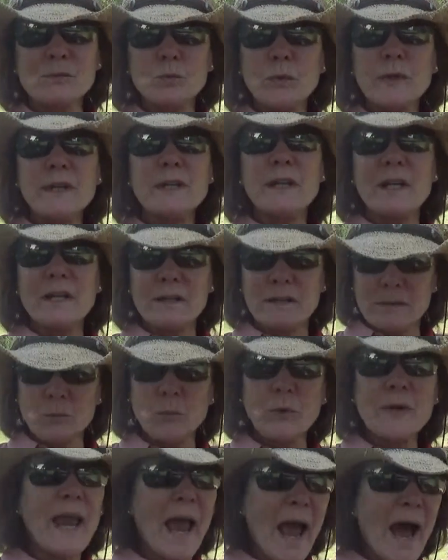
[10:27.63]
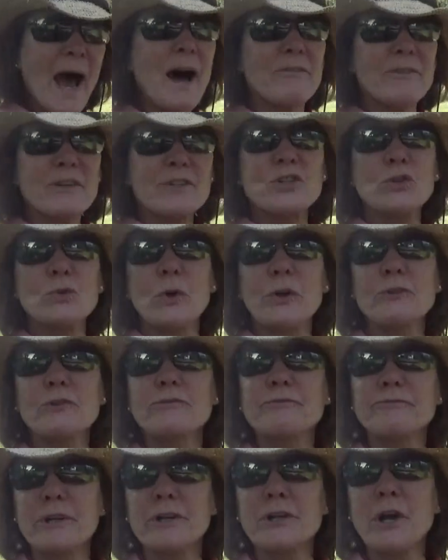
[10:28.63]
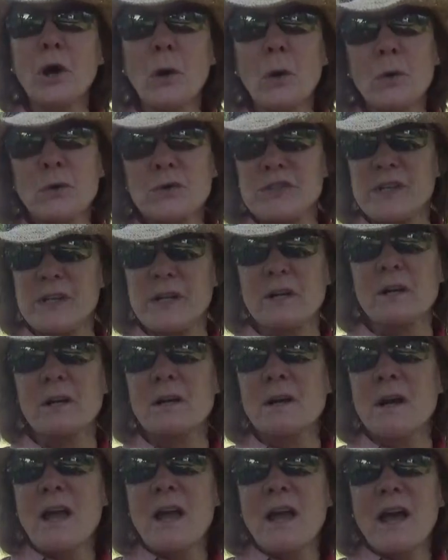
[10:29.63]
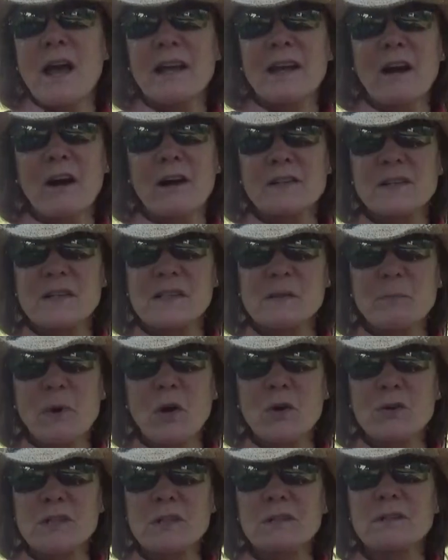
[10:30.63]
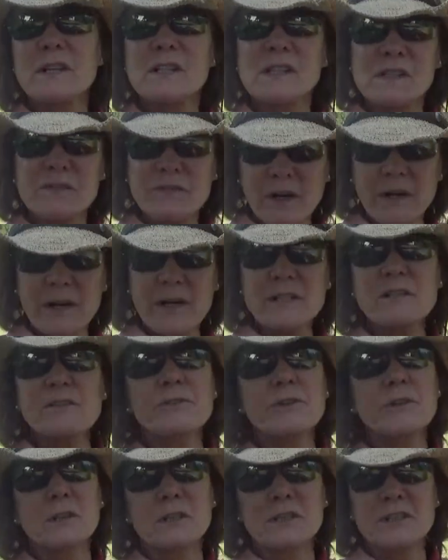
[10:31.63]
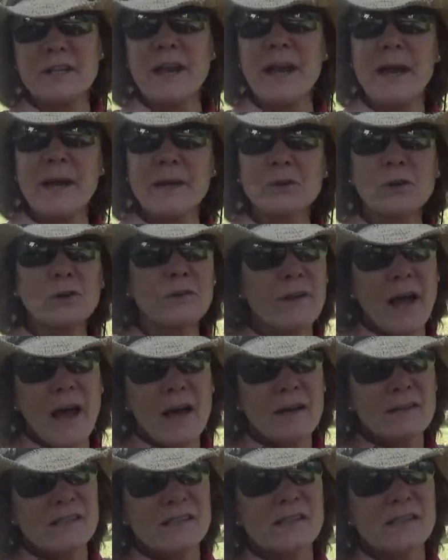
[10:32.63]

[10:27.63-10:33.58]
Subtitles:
We have a 200-foot hose here at our disposal, and it's very difficult to handle that.